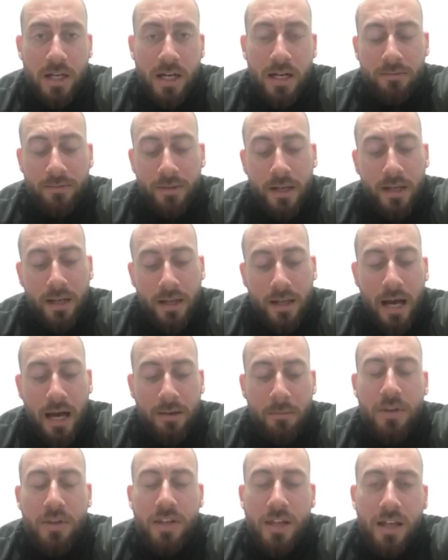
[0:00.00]
can. I
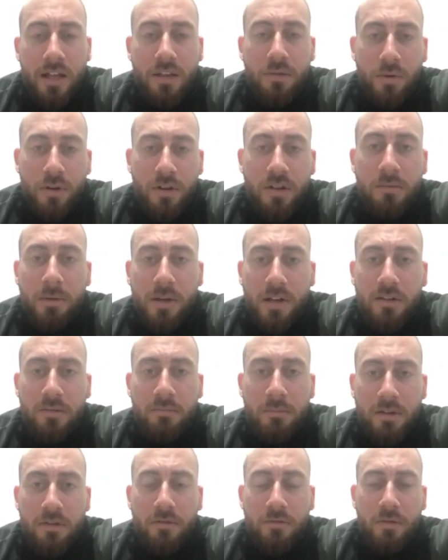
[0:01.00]
would say that's one of the biggest
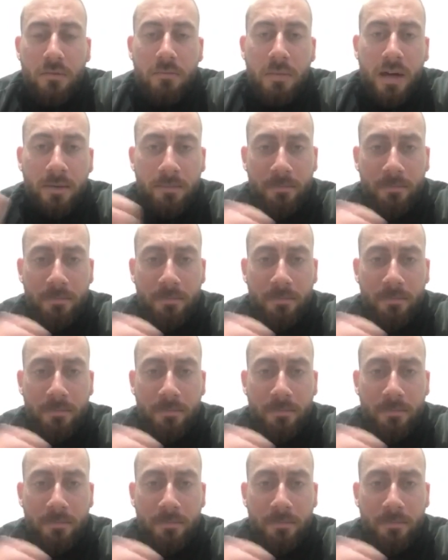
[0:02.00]
myths for me.